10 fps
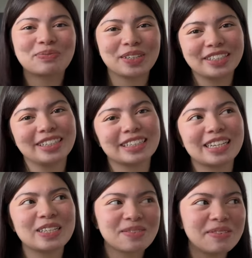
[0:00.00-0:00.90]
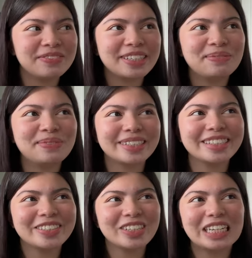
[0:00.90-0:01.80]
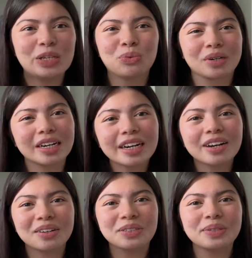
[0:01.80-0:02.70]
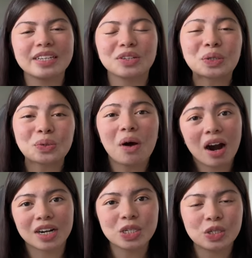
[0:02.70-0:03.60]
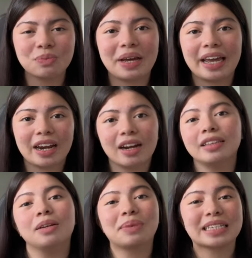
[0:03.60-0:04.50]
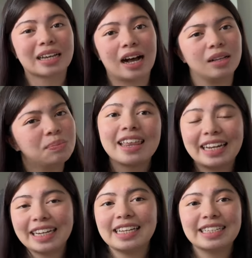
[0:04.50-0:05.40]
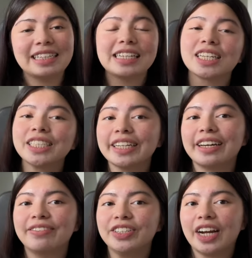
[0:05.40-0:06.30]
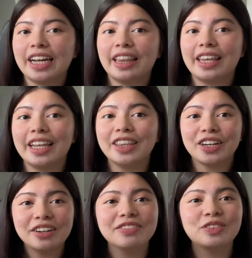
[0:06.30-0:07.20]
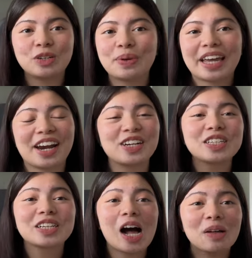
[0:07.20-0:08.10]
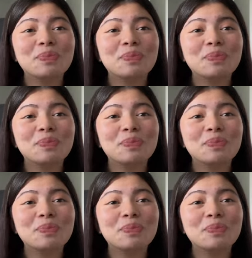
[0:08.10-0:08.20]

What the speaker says: products, and some of them didn't really work, or it was either too harsh on my hair and then my scalp. That is at least until I've tried the Dove Dermacare Scalp